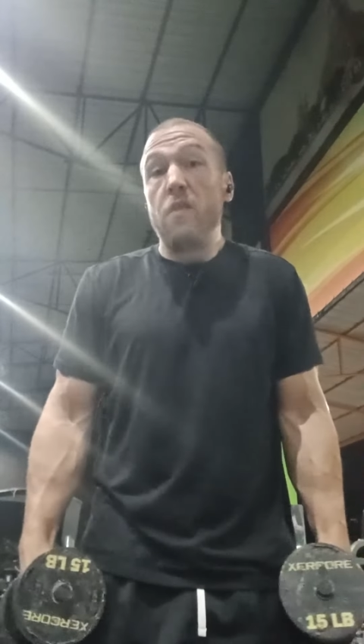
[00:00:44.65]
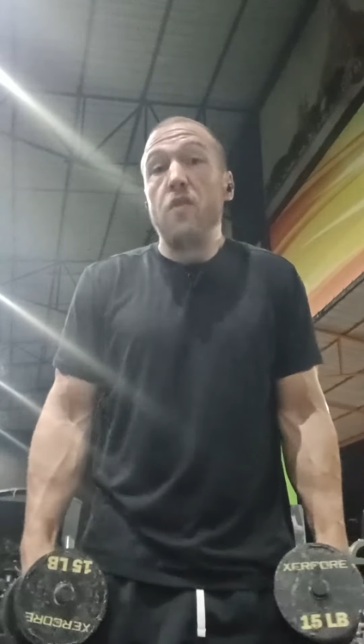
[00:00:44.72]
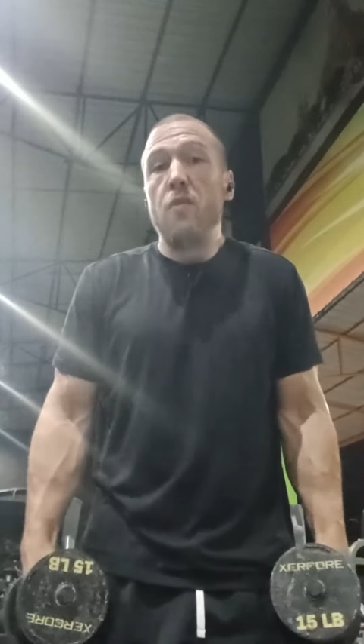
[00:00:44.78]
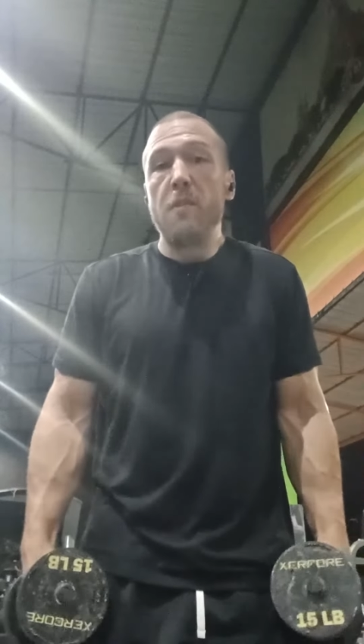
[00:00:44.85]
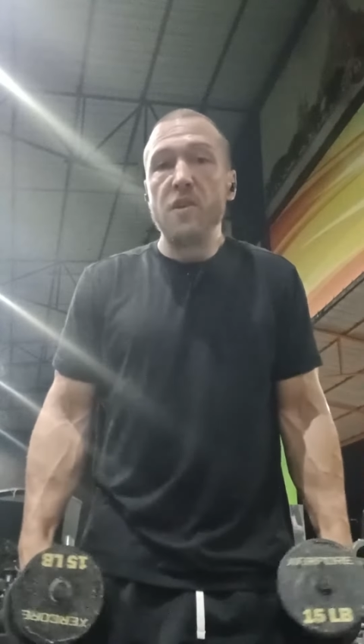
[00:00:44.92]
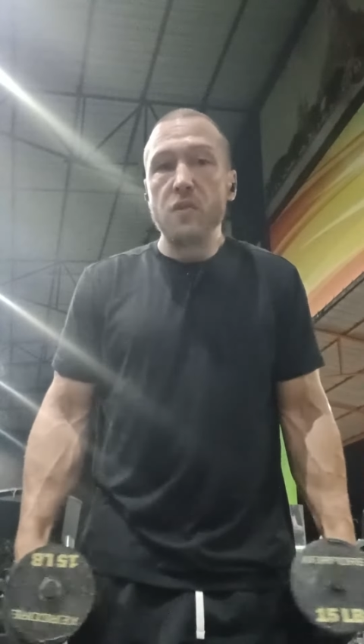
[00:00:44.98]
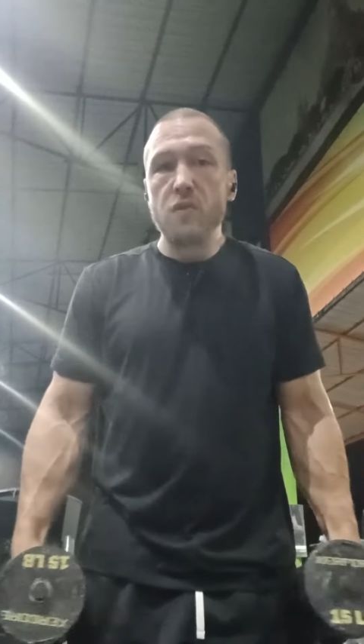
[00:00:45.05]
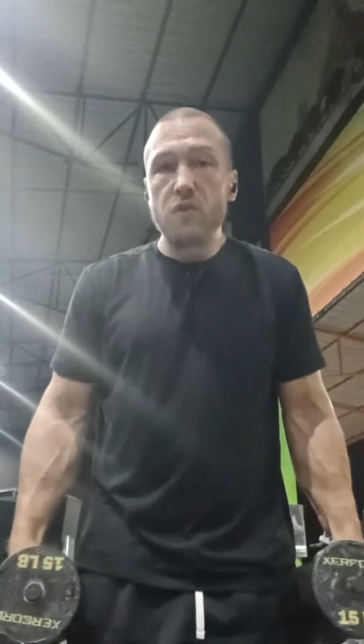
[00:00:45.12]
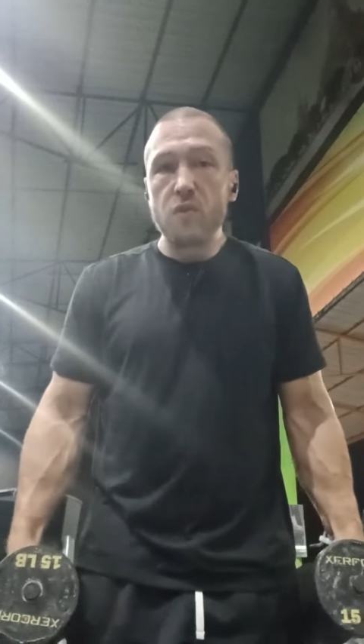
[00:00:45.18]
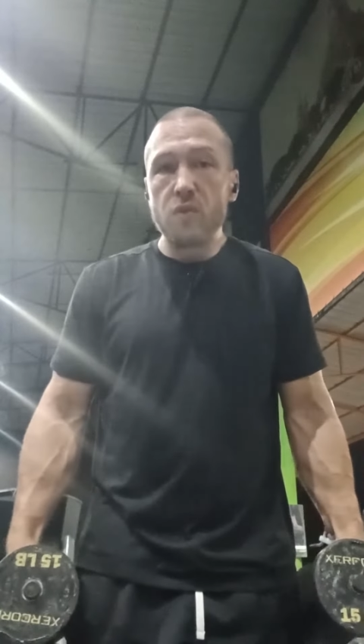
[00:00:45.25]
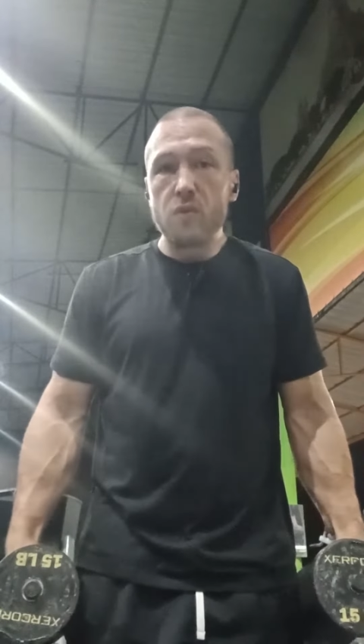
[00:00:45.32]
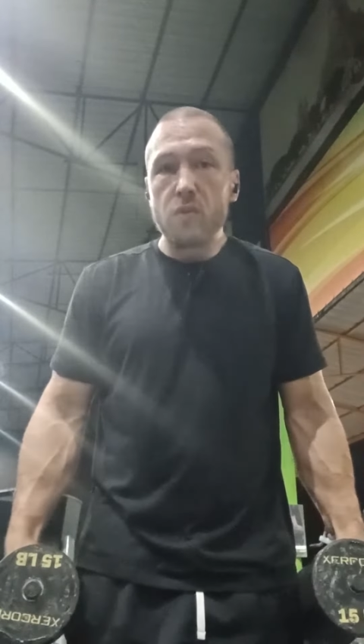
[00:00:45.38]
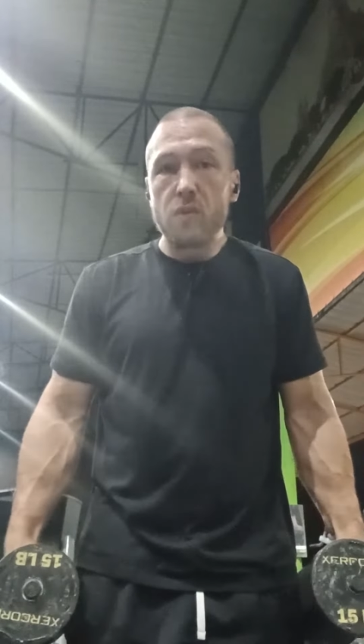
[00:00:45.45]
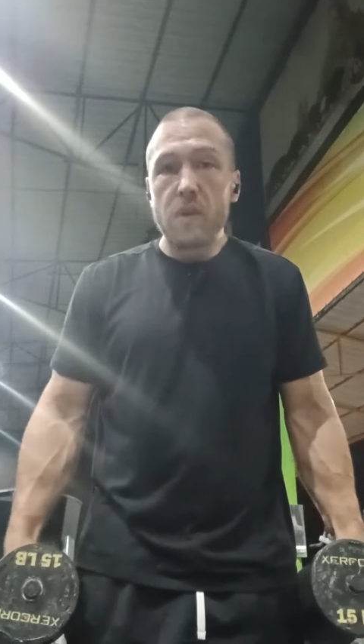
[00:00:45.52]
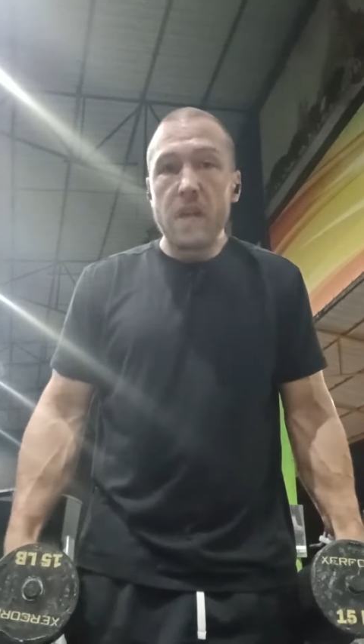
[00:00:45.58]
Your muscles
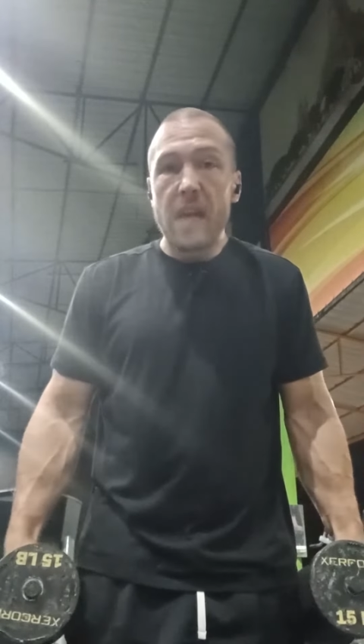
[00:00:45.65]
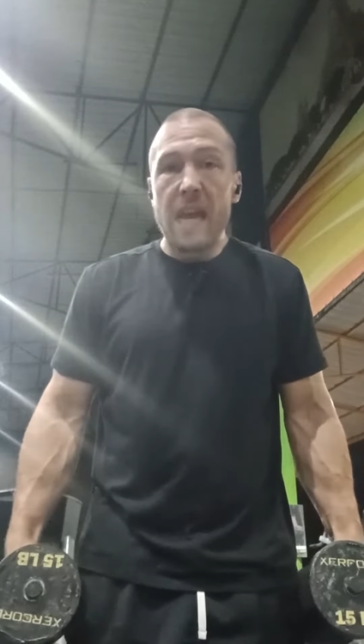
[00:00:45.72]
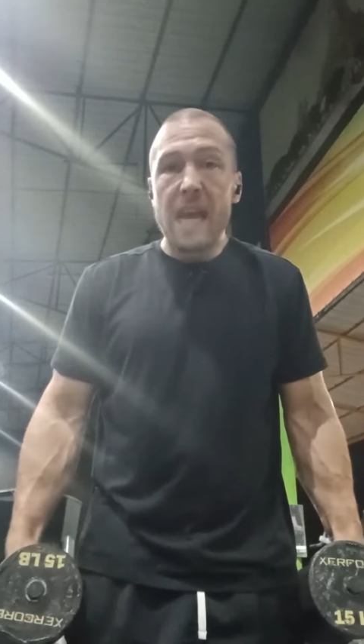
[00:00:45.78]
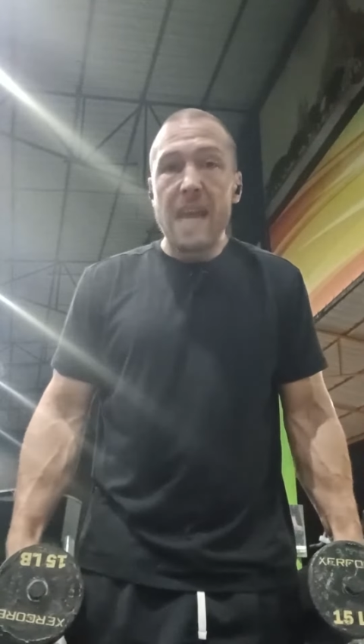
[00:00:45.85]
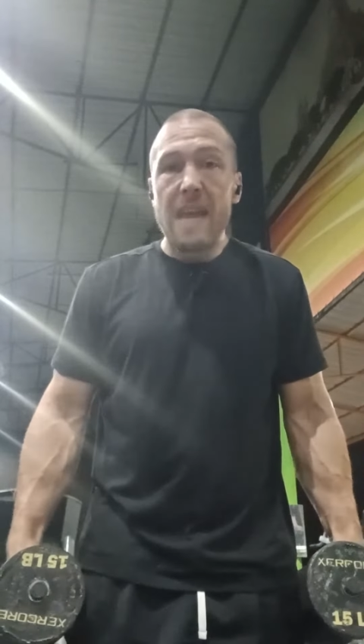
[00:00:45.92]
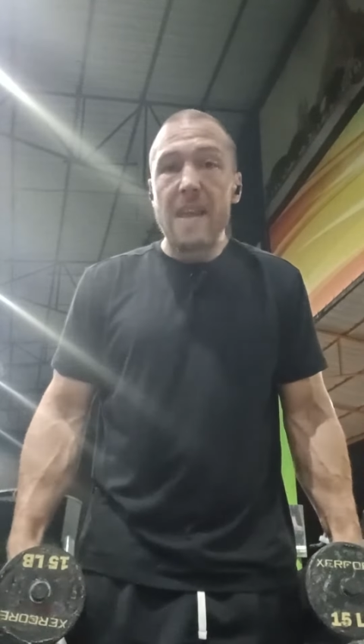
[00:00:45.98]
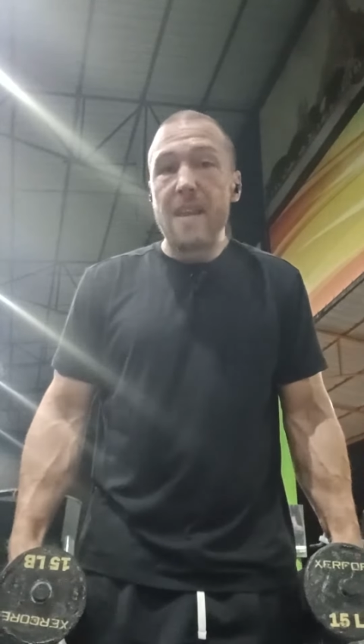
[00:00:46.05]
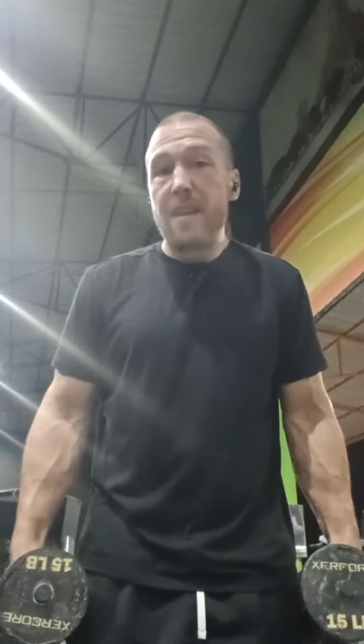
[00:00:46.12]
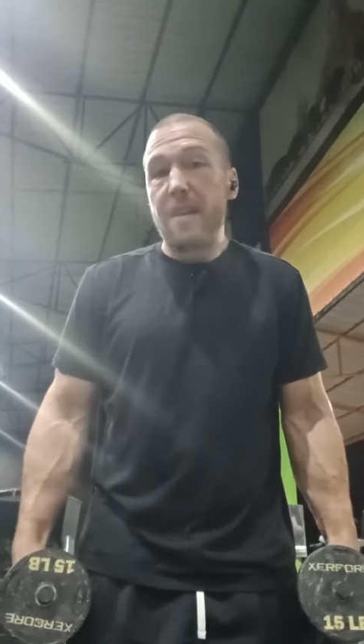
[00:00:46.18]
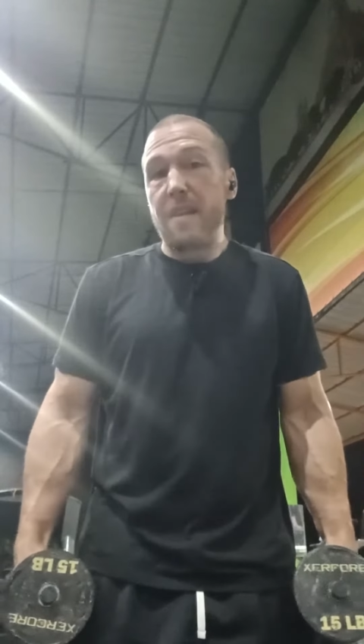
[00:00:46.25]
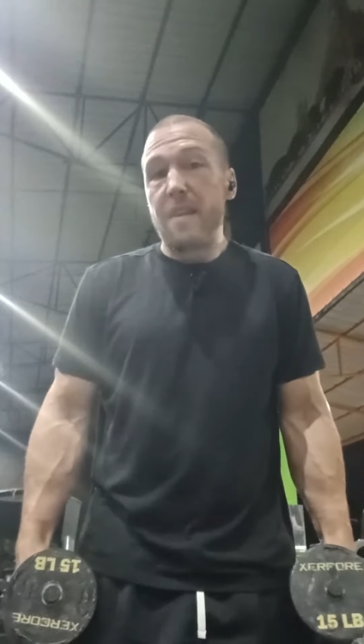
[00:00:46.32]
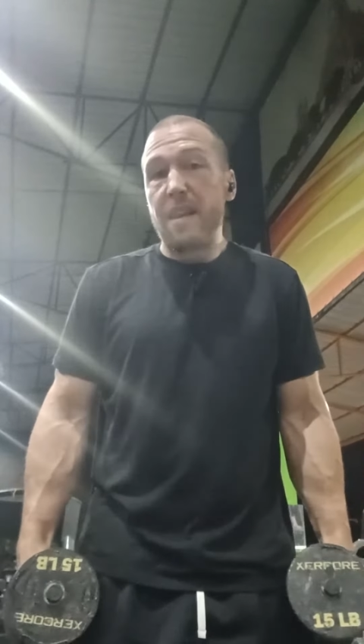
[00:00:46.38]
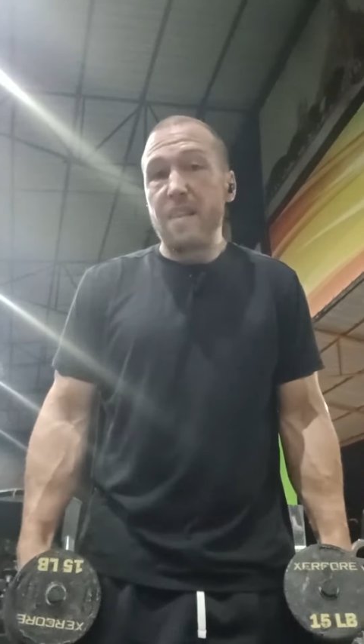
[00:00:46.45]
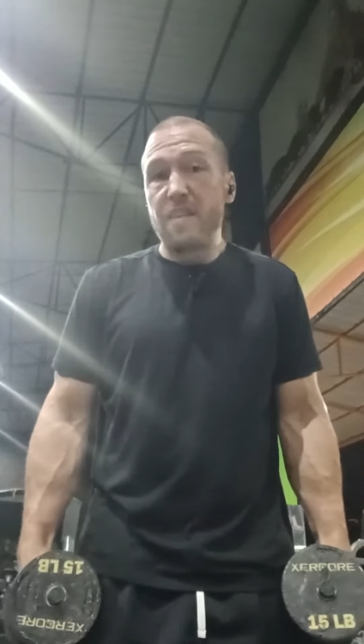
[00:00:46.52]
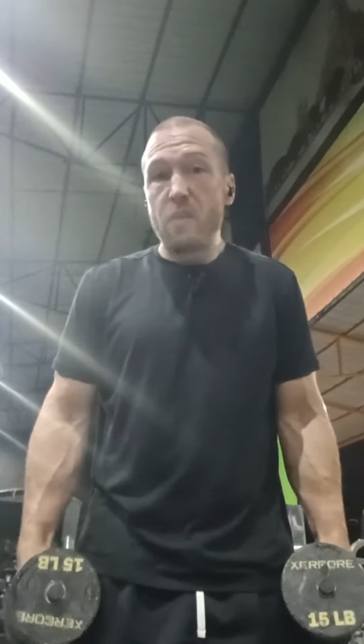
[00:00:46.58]
short and
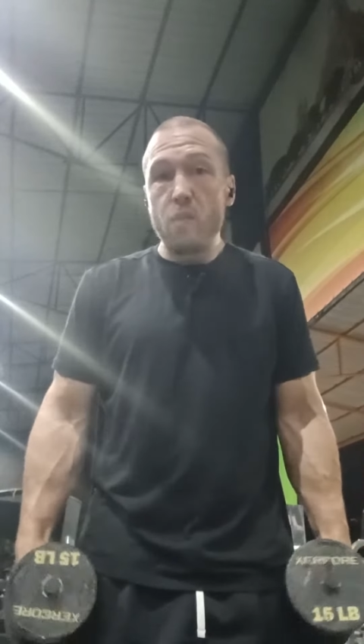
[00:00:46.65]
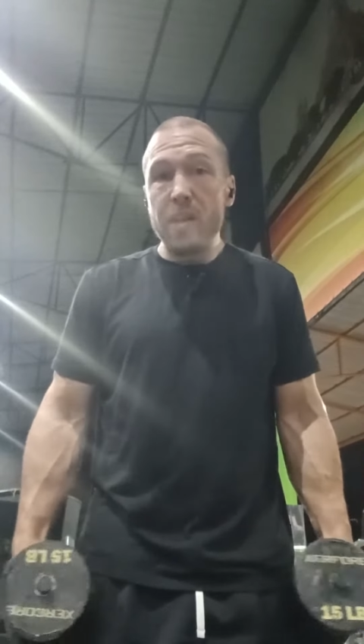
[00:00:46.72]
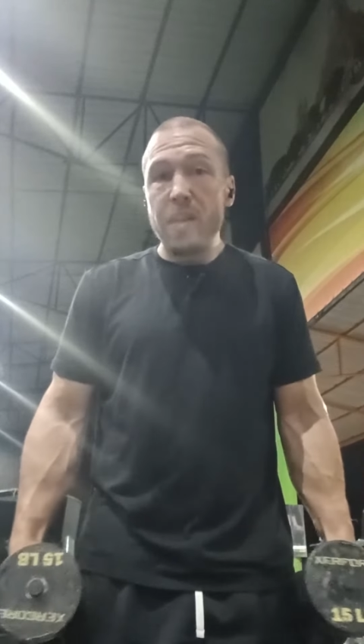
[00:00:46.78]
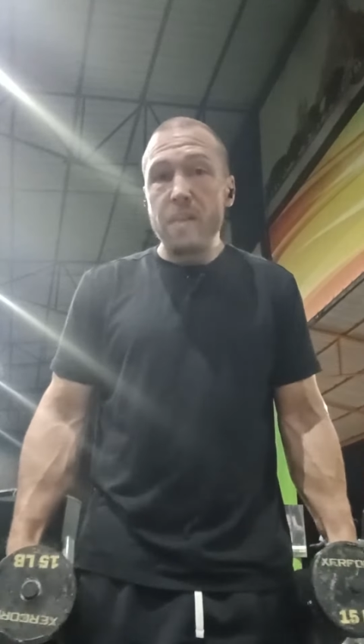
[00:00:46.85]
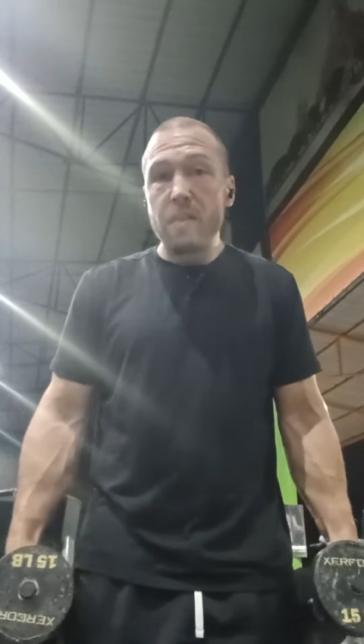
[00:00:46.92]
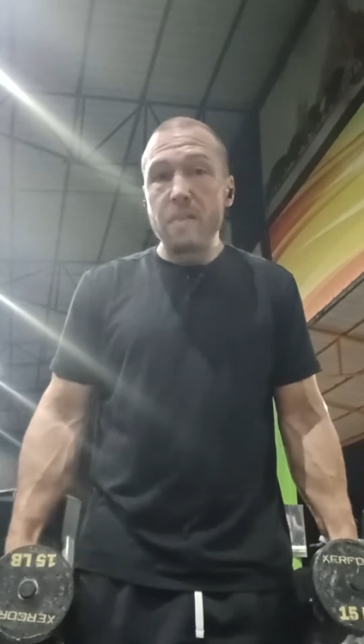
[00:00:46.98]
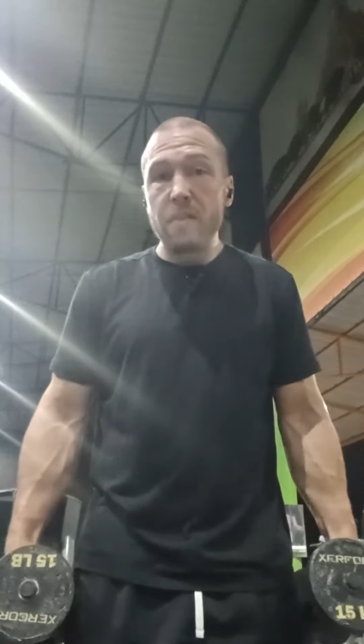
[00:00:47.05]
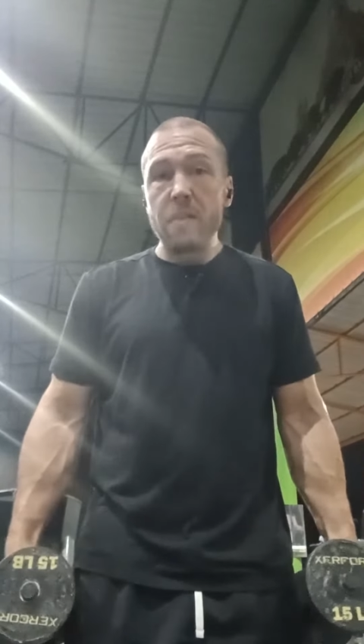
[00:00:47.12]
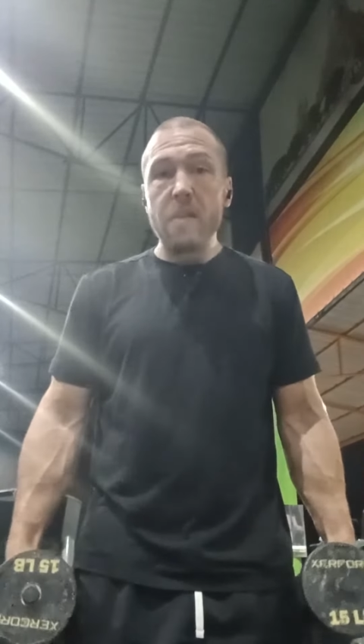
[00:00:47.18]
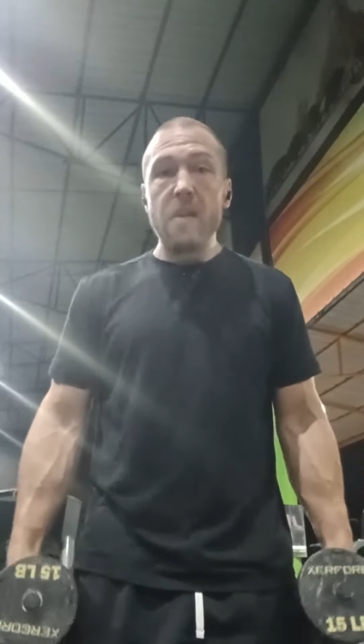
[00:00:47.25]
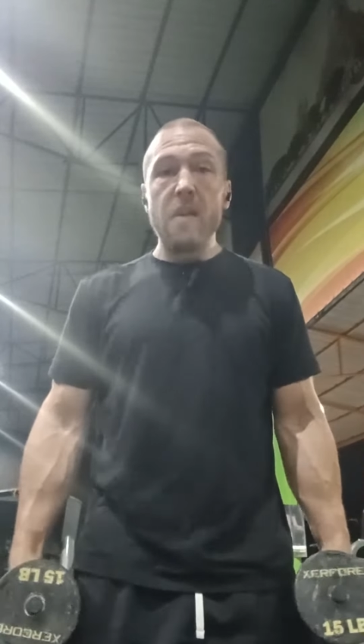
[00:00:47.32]
it's the weakest.